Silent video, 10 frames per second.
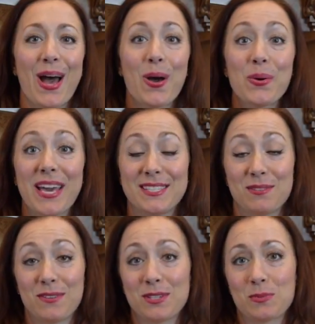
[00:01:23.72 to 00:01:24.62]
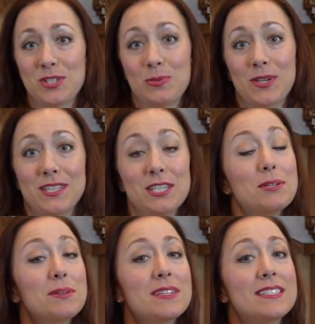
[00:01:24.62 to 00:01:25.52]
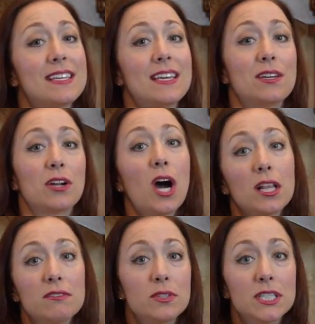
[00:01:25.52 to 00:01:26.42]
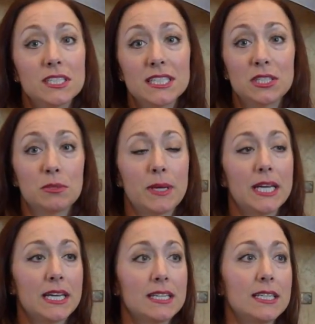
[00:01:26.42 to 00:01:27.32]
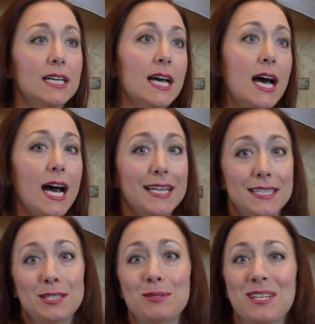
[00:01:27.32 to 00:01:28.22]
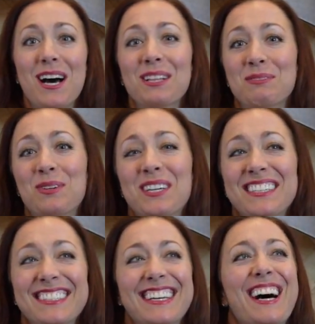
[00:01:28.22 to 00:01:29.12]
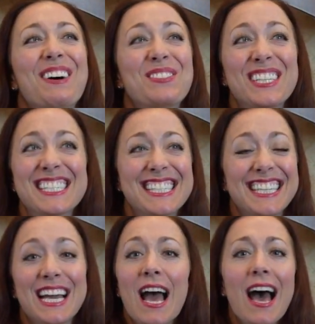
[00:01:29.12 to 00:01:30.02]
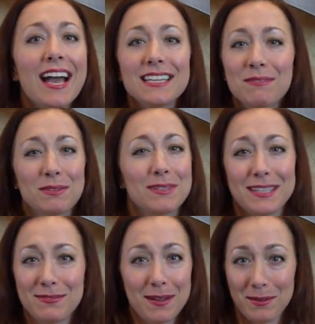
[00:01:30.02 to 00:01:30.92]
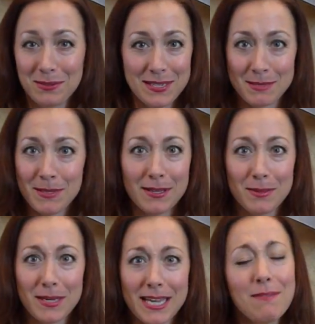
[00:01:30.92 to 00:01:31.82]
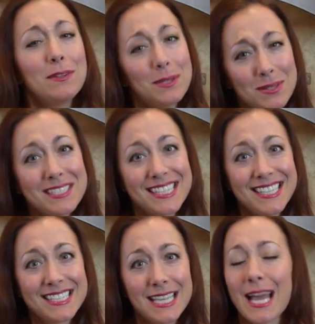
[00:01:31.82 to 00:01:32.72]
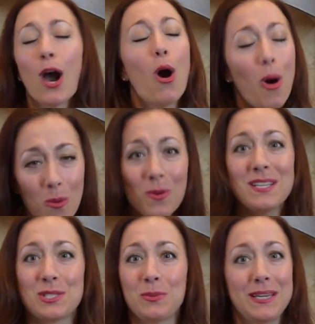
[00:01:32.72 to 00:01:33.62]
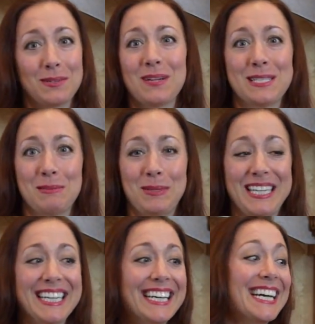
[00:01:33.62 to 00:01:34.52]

Okay, so first what you want to do is take your olive oil in your pan. I didn't use olive oil, obviously. I never really follow the recipe all the way. Have you noticed this? I always tweak the recipe.